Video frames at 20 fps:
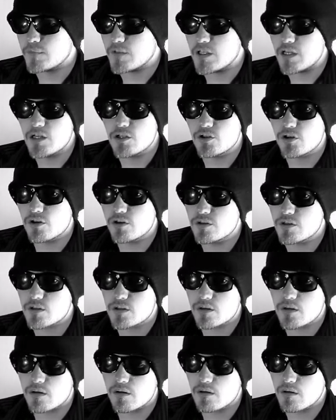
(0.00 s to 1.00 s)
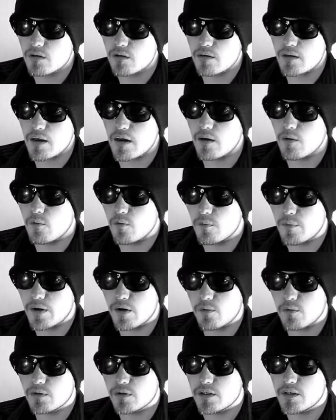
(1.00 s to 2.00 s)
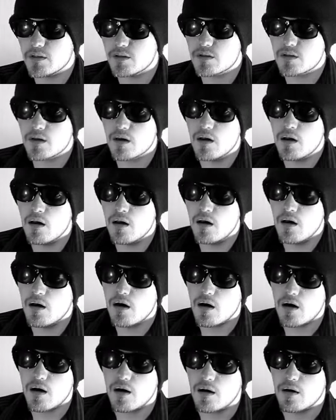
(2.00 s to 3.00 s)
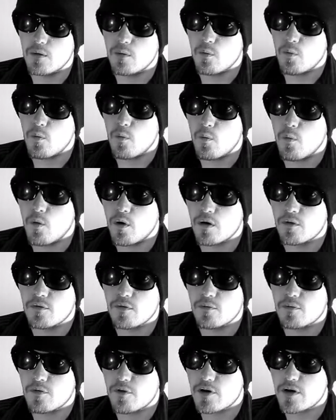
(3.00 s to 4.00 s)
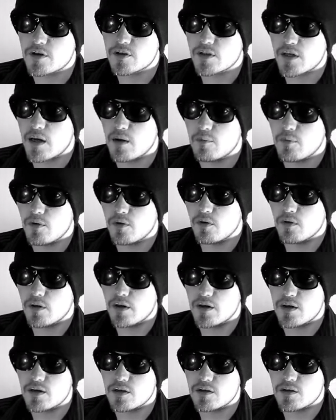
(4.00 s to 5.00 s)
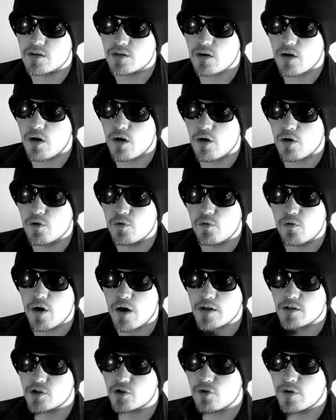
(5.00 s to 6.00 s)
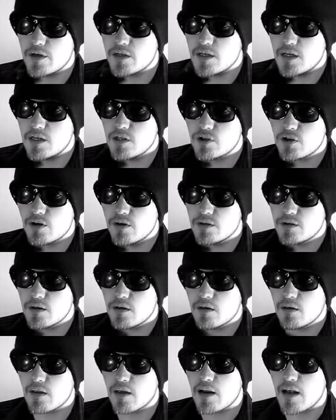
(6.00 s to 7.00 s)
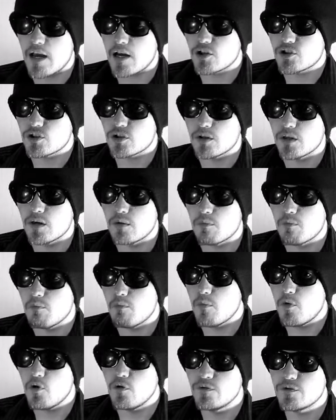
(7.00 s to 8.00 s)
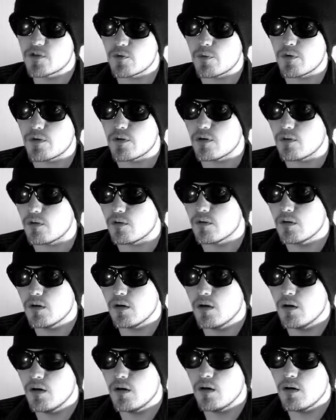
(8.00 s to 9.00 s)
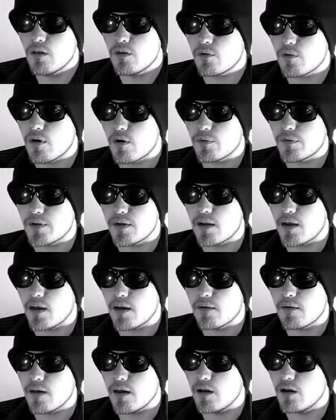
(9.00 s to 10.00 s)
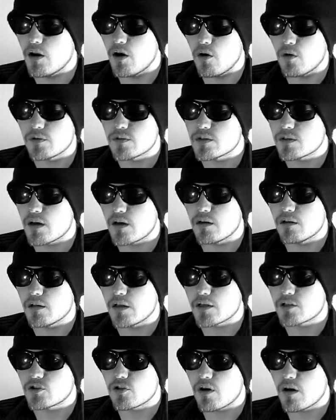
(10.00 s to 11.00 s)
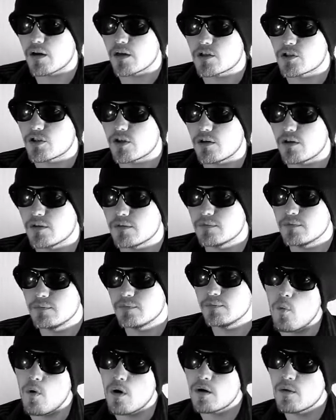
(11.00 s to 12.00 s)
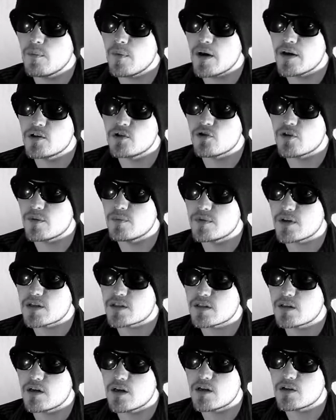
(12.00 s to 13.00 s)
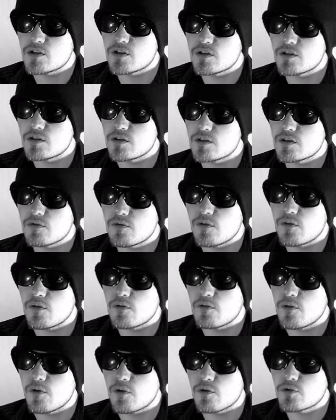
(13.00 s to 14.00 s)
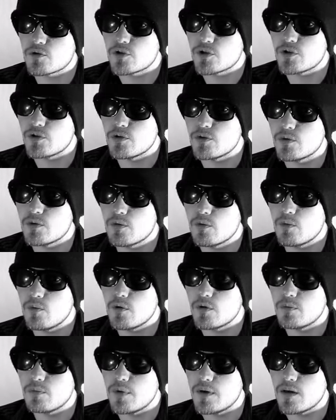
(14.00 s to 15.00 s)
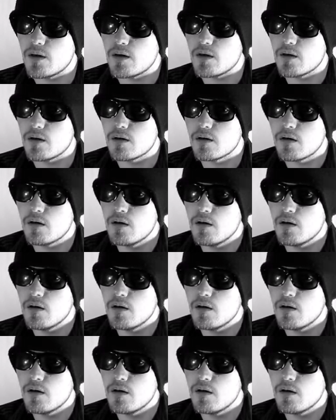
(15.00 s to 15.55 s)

t-shirts that will be released. One of them, for example, is our Hoot Ride Tree t-shirt that actually moves with you throughout the day. And no, it's not an electronic shirt. One of my dream destinations for a photo shoot would be